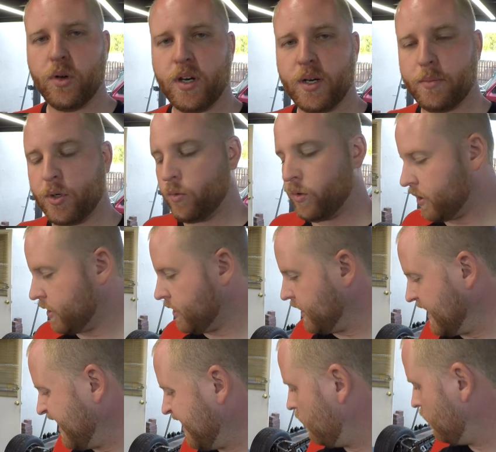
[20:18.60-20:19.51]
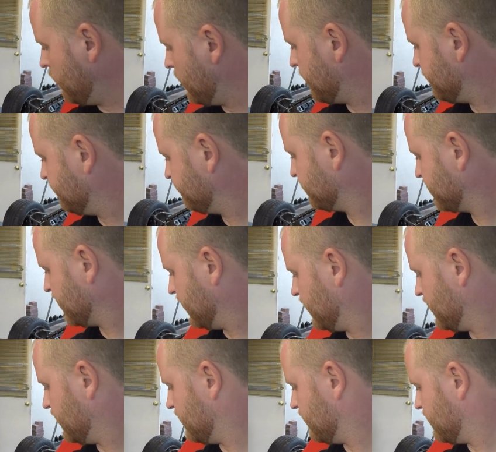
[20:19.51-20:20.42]
I'm going to work on now
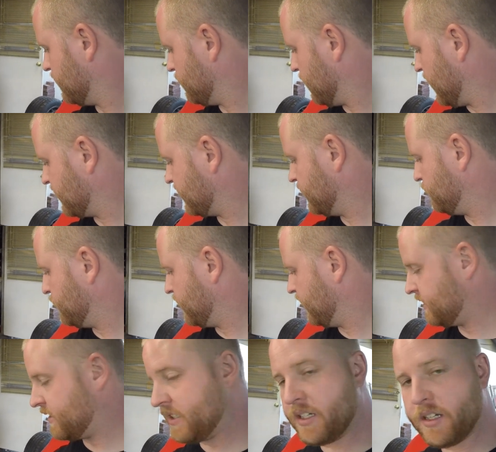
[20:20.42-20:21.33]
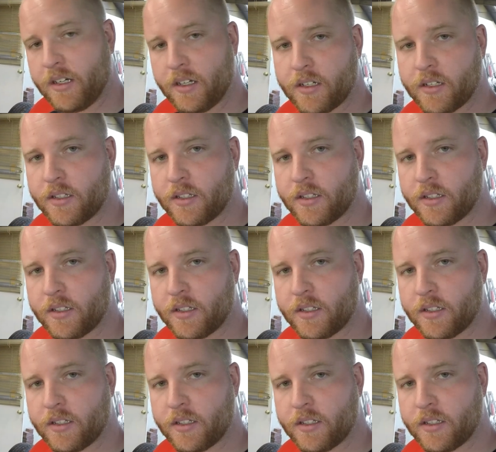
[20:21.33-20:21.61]
is the boxing plates here.